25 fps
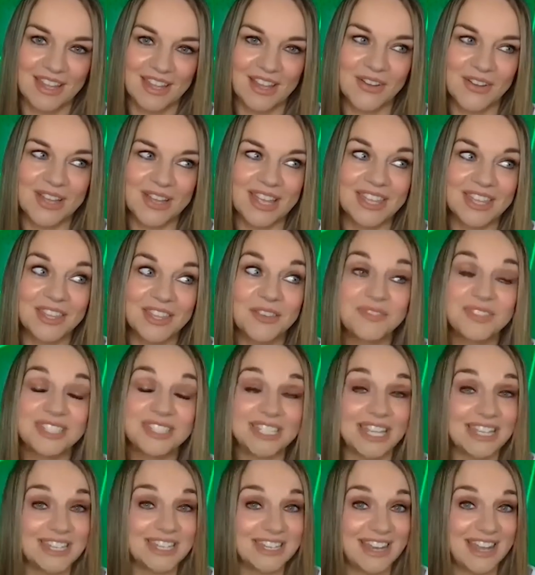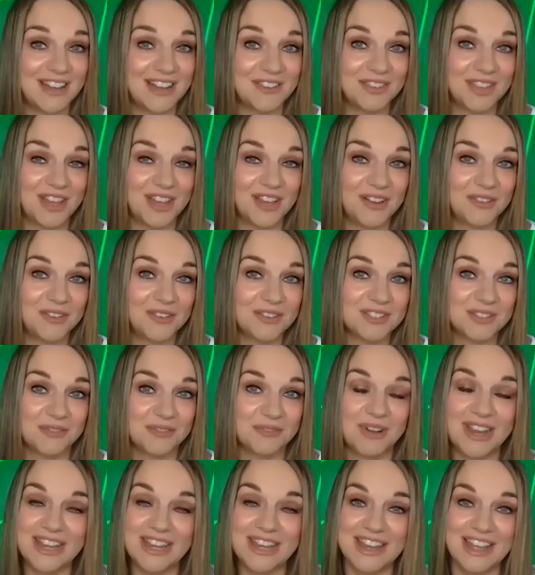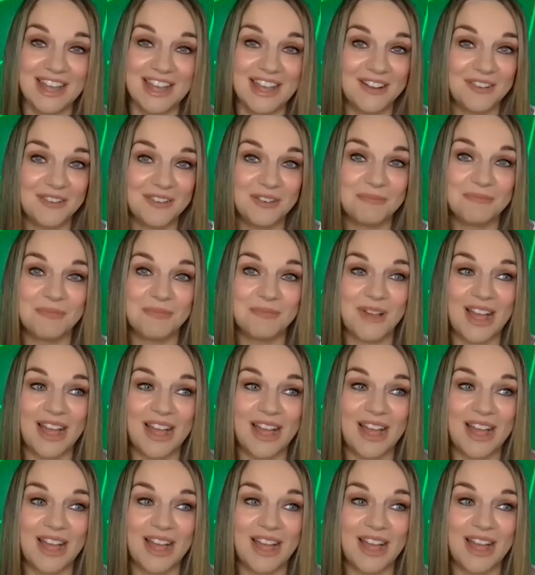Okay, you've said it now though. So right now,